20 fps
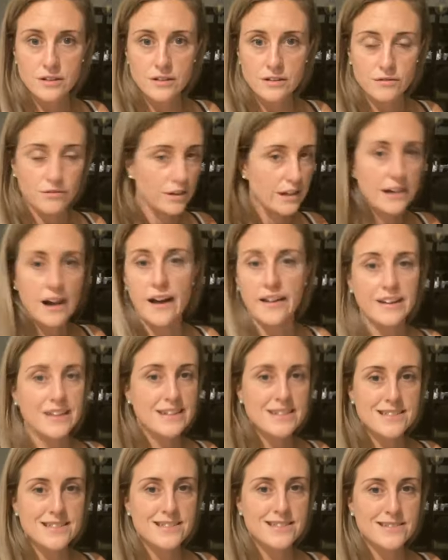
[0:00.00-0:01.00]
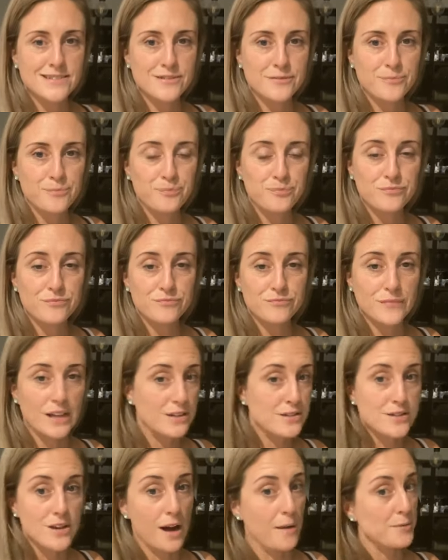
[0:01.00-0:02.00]
Regardless, it's
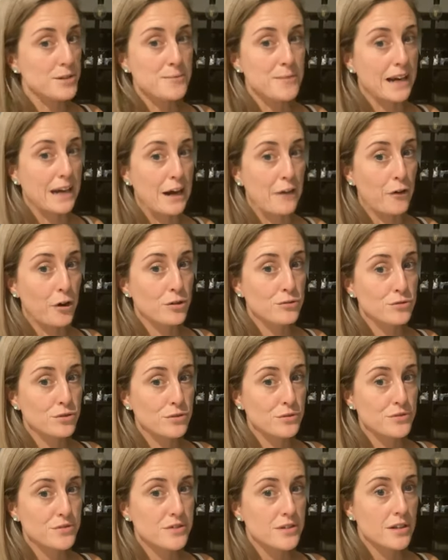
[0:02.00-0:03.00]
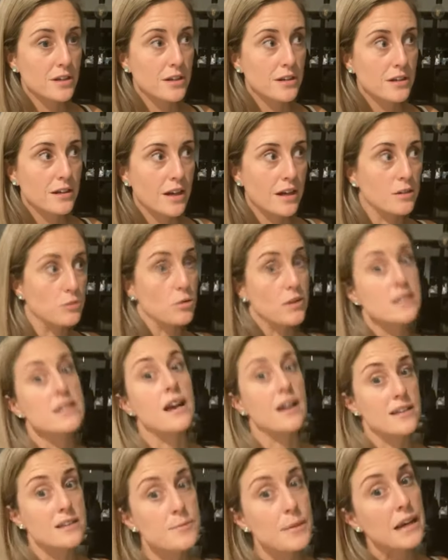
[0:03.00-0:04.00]
time to make our own rules. It always
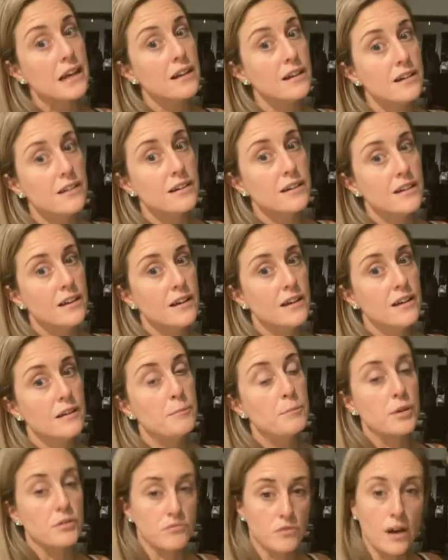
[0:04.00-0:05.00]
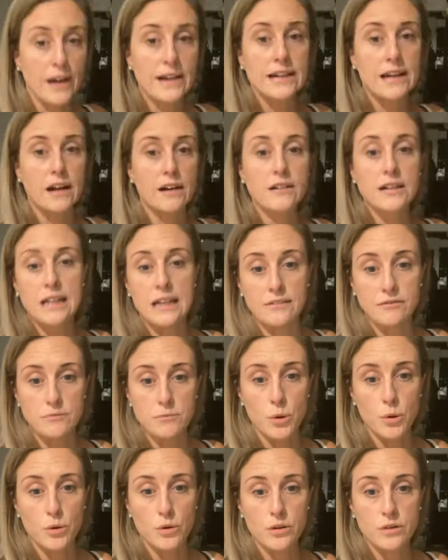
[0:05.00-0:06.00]
has been, but right now, even
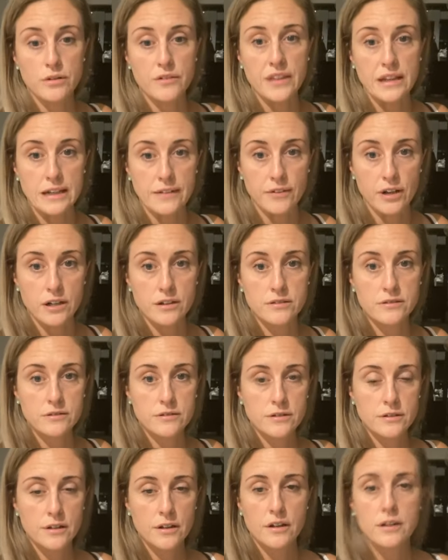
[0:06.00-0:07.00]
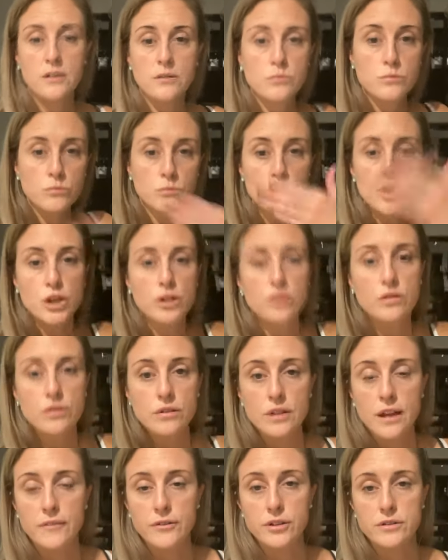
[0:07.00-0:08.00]
more than ever.
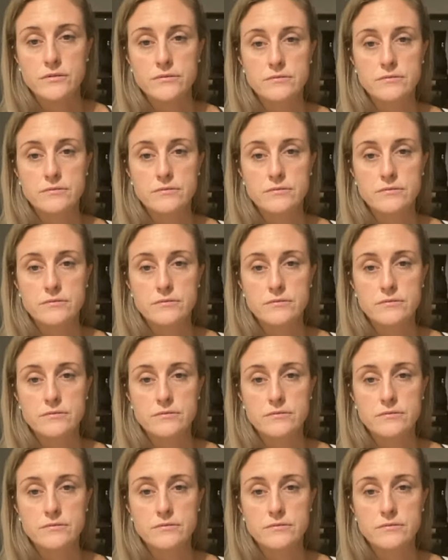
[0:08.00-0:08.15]
Love you.